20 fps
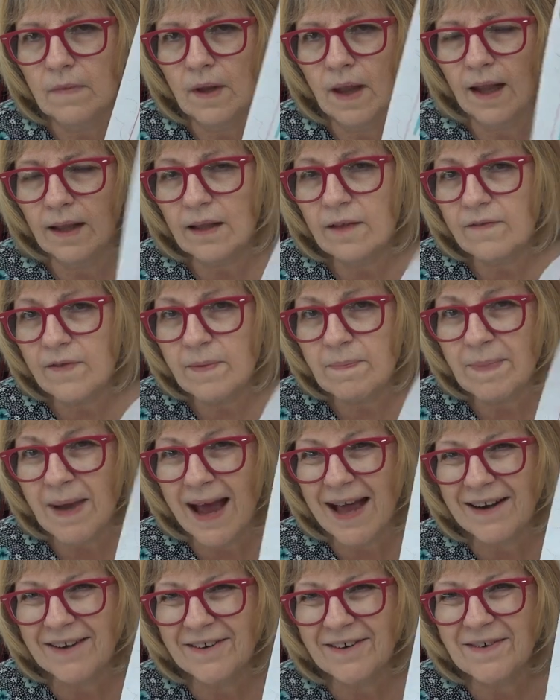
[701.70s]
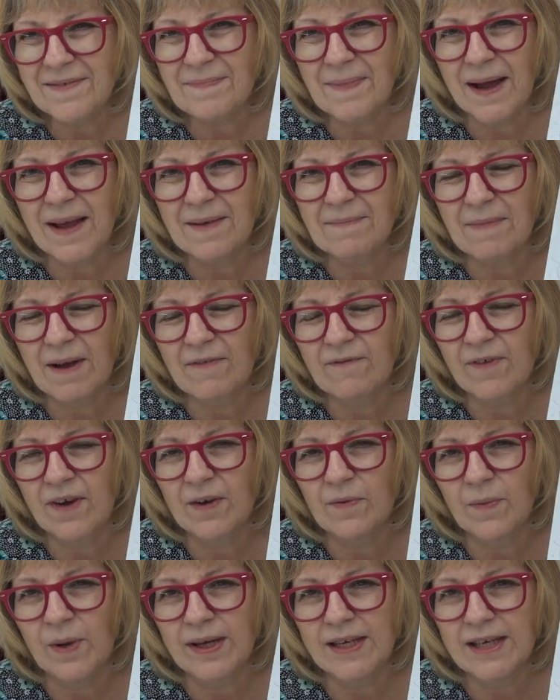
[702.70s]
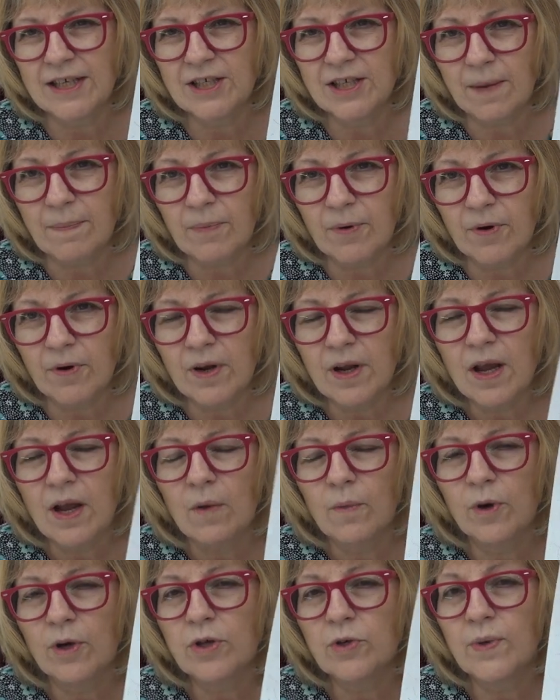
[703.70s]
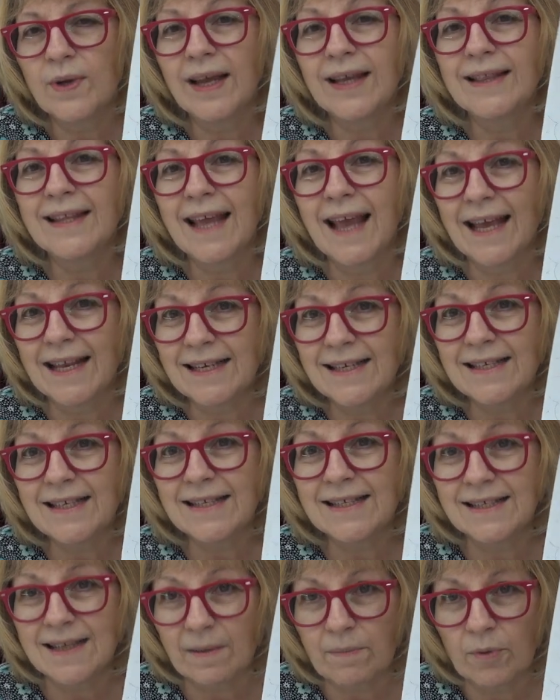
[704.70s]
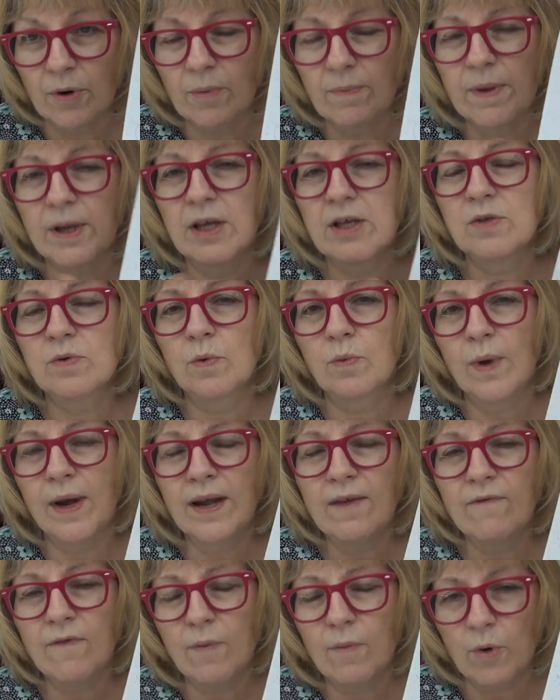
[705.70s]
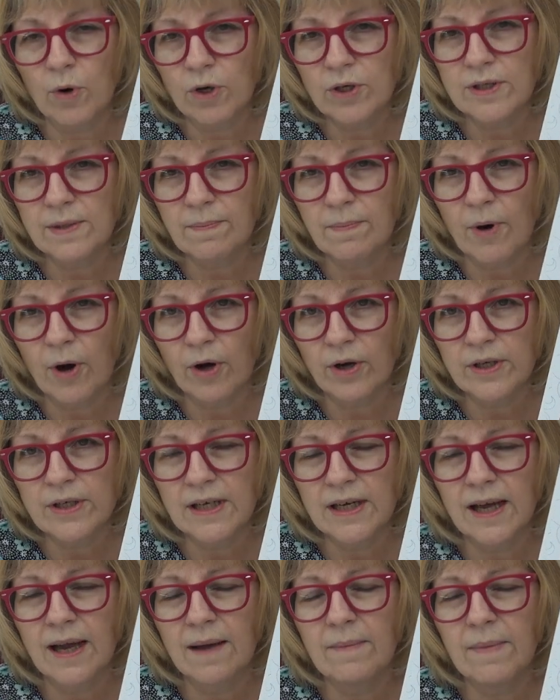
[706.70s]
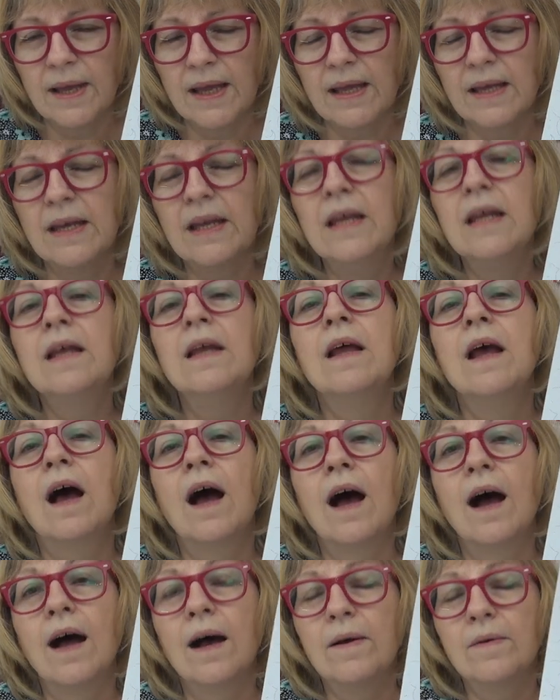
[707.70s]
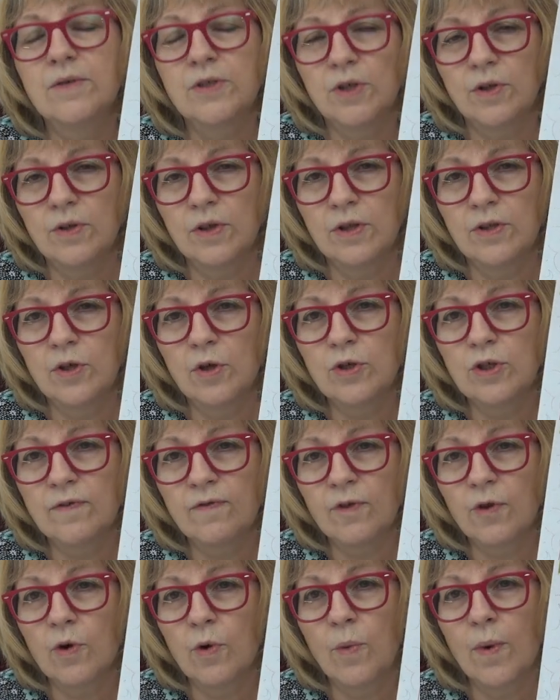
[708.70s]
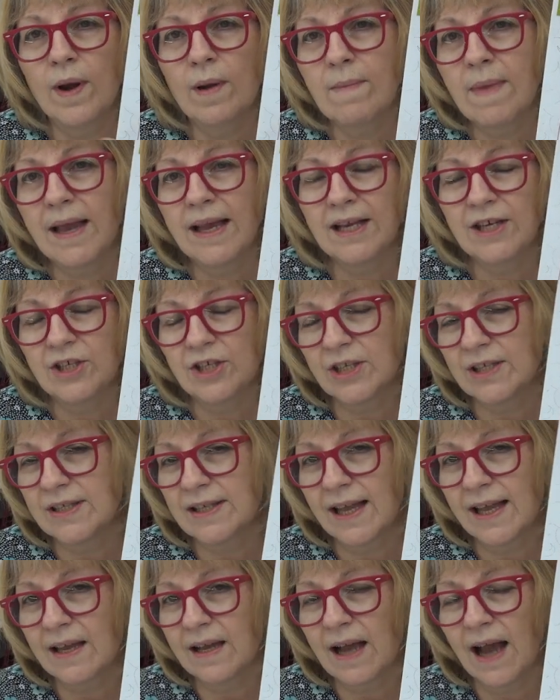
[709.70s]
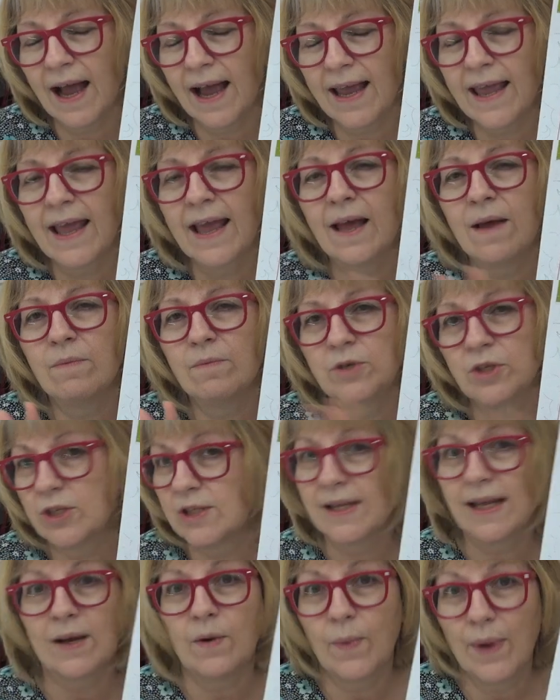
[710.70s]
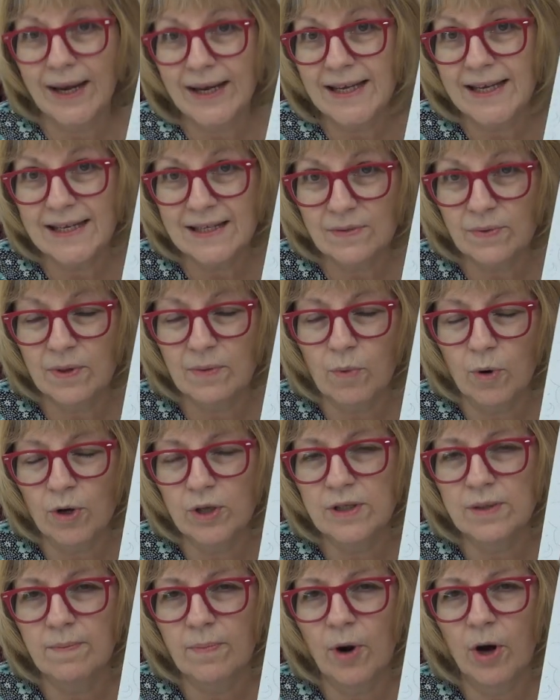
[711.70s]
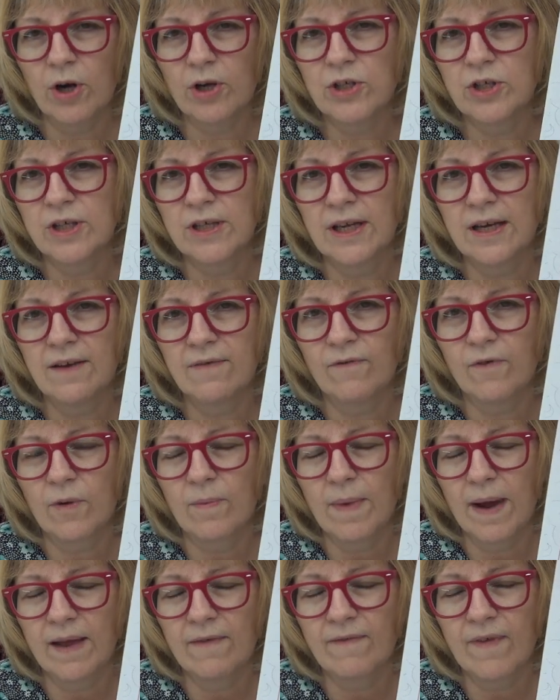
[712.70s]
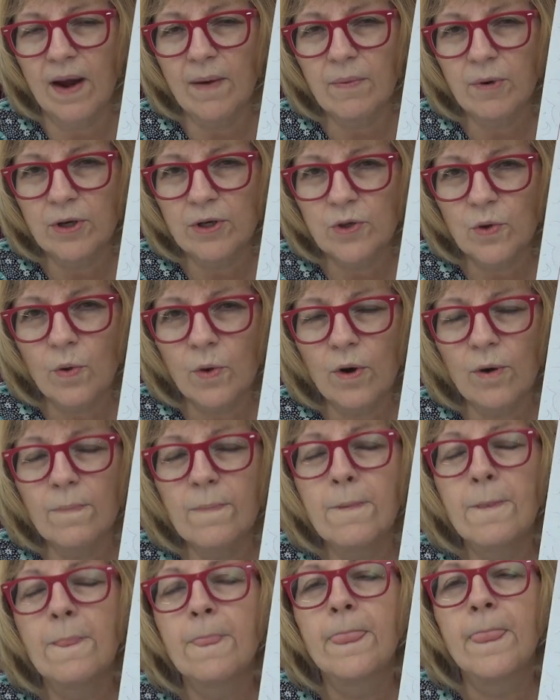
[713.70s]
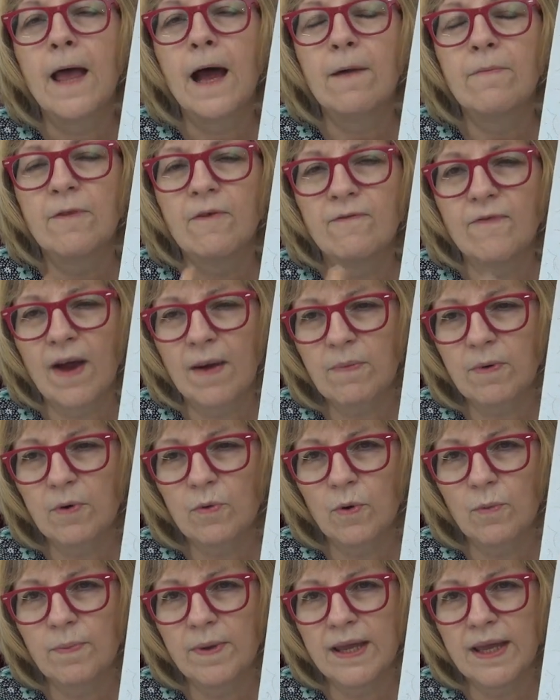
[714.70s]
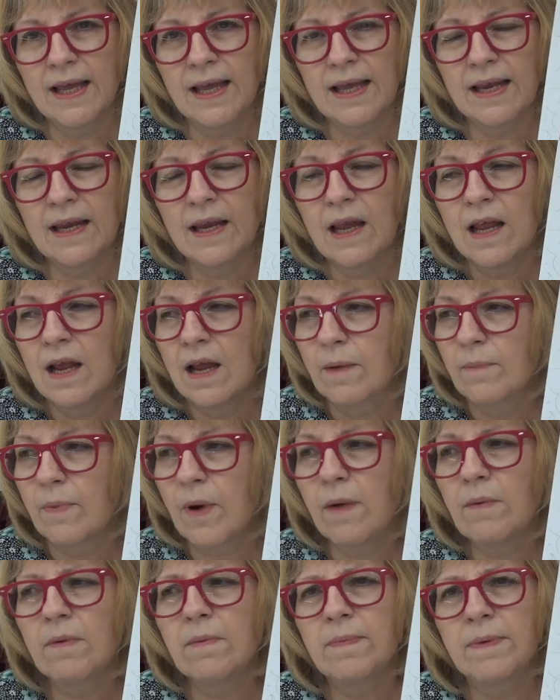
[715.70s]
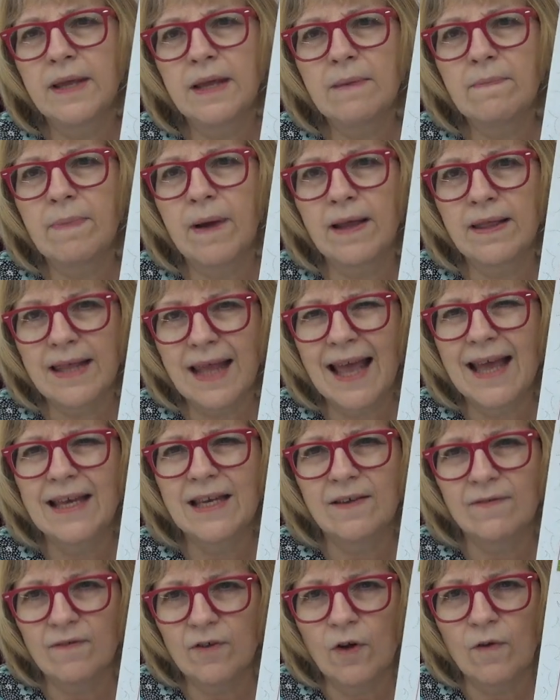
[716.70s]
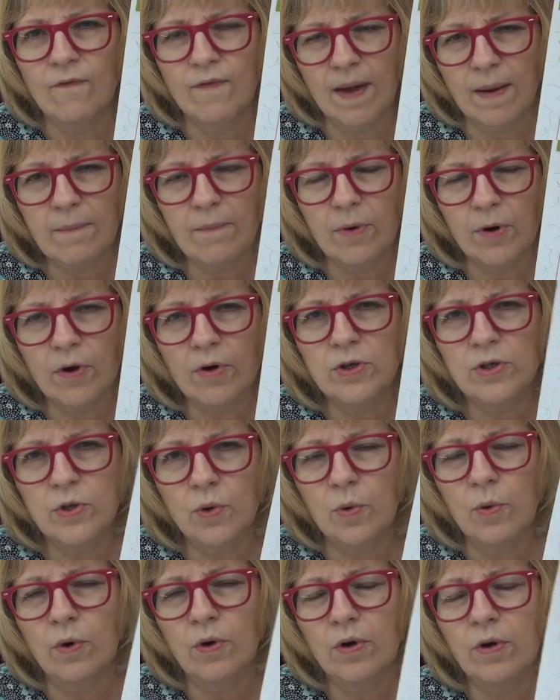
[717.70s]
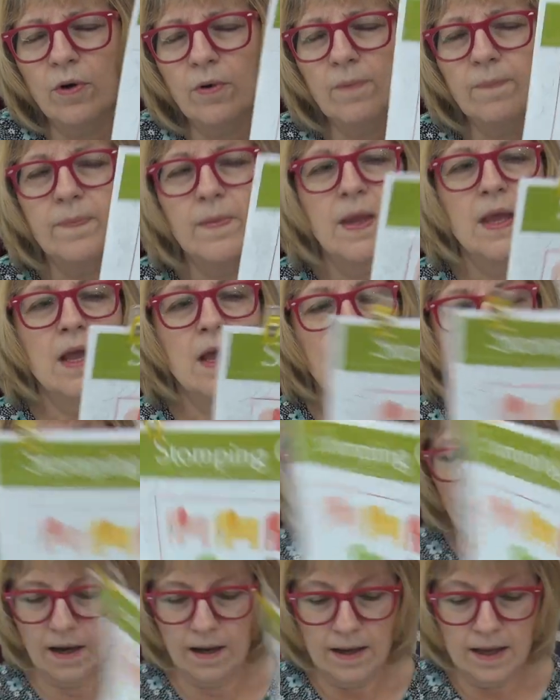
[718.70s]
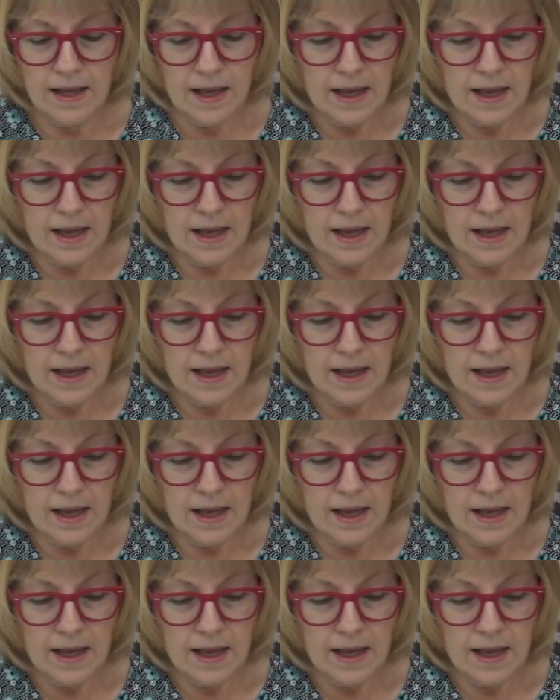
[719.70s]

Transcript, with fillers: elephant pattern by my friend Wendy Shepherd, we're doing at the end of December because we're waiting for Morrison Park to come in, so that those of you who want to make it just like I am, just like Wendy's with Morrison Park, she did it for my fabric tour. The fabric will be in probably by the end of November to order, but